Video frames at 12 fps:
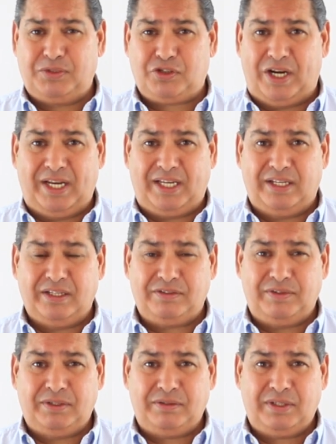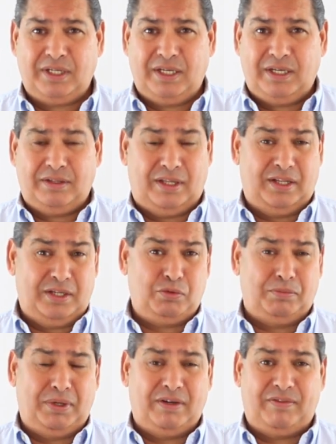training in this field, then this
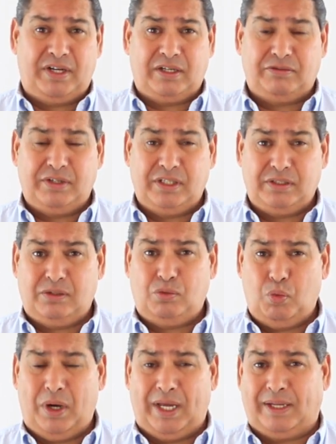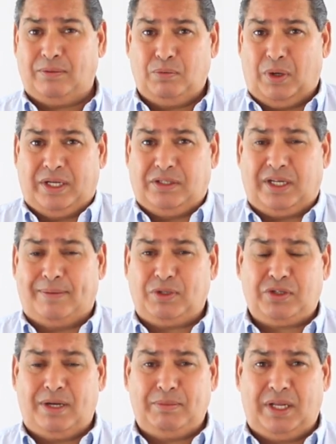would be a very good reason why you should come
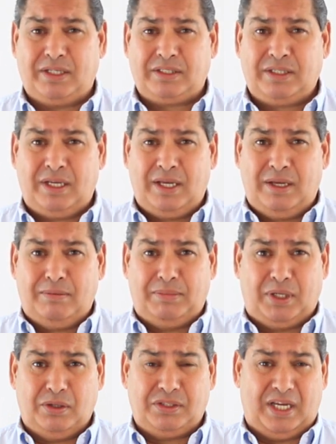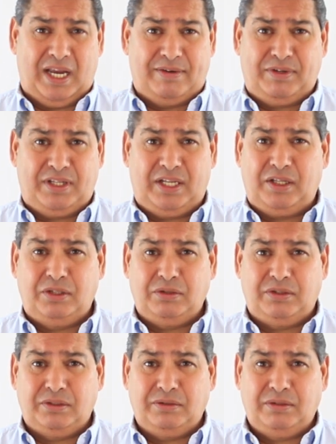and train with us, because everything that you
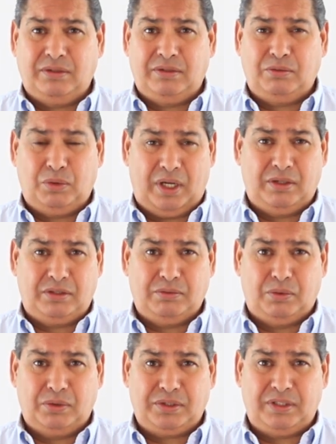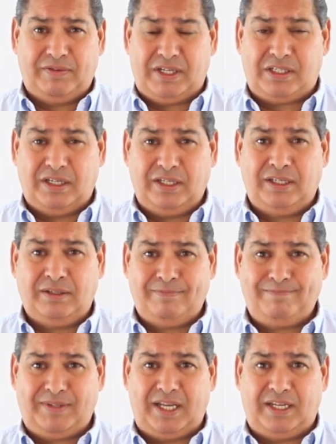do will go towards eventually
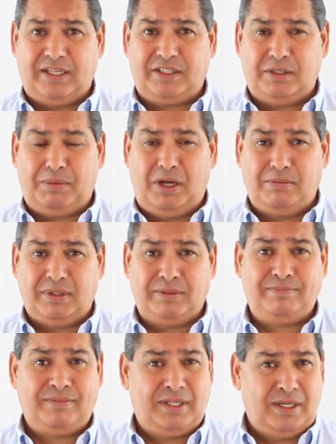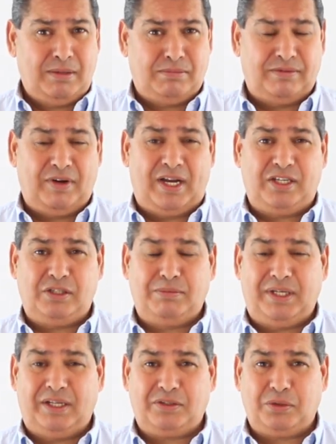getting this diploma, provided you
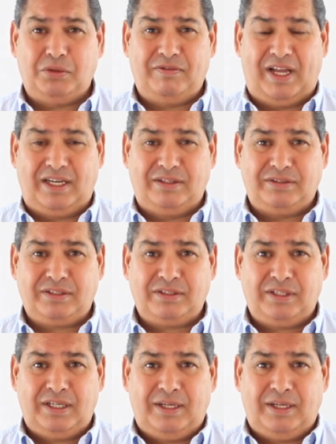meet those core values.